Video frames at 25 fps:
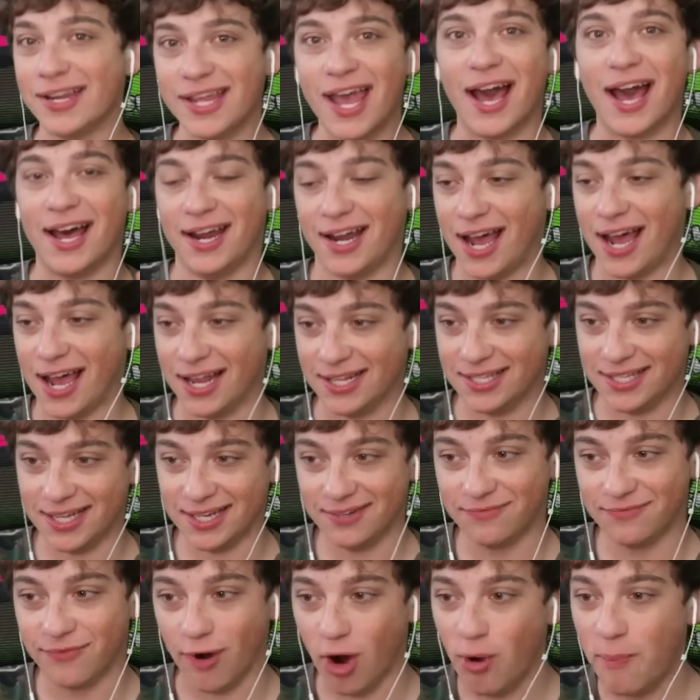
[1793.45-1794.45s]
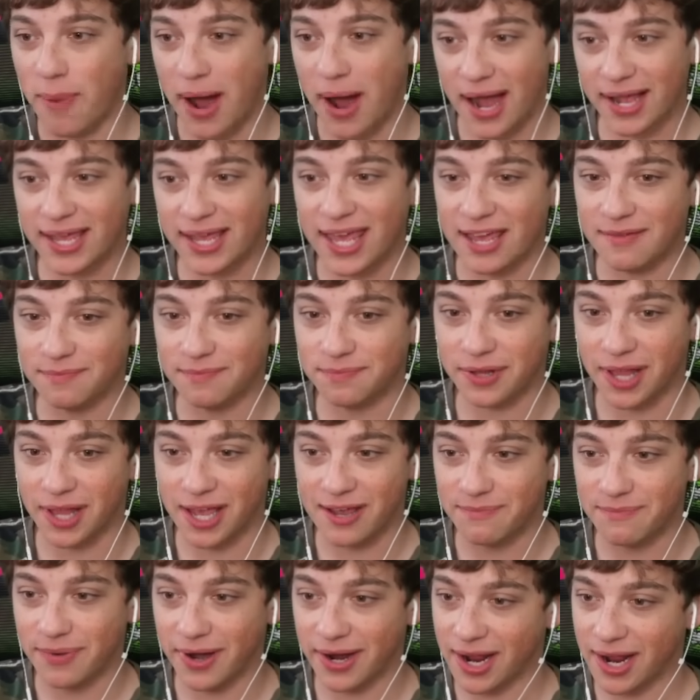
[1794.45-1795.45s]
yeah, I did robot
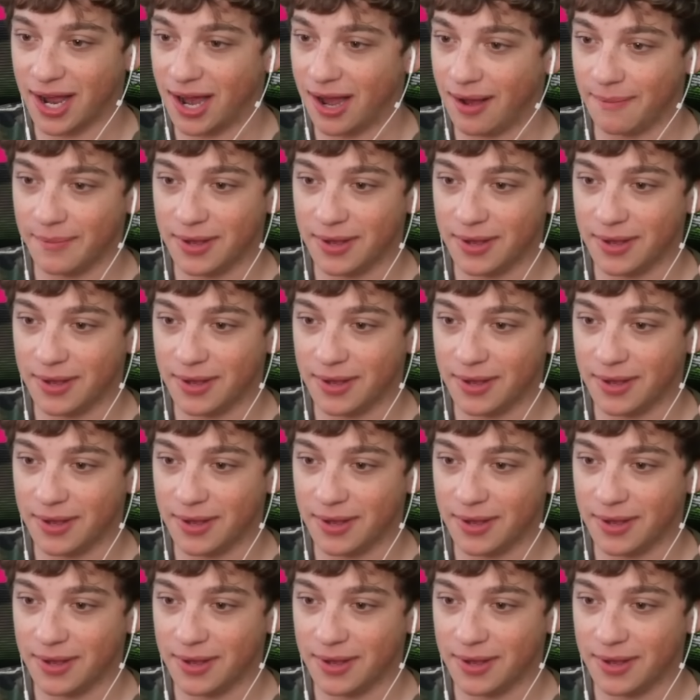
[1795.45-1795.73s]
gameplay, but,